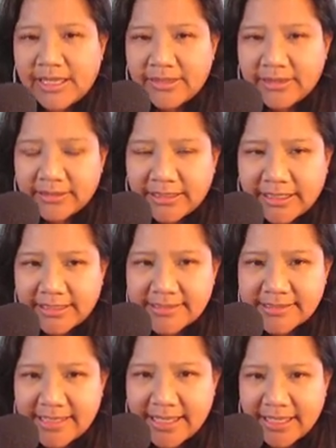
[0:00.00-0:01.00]
and then I could
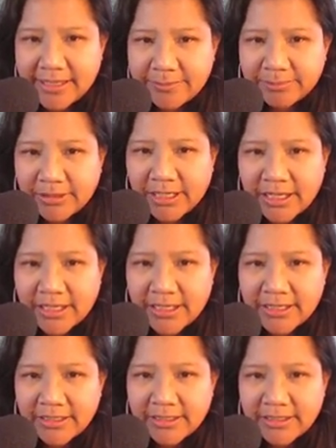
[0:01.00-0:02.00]
say
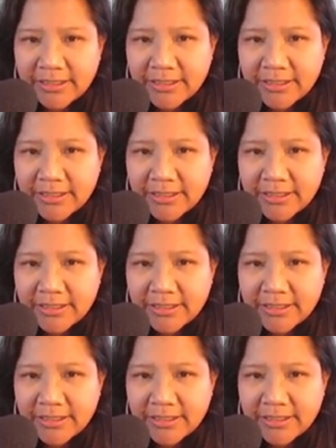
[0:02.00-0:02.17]
blog,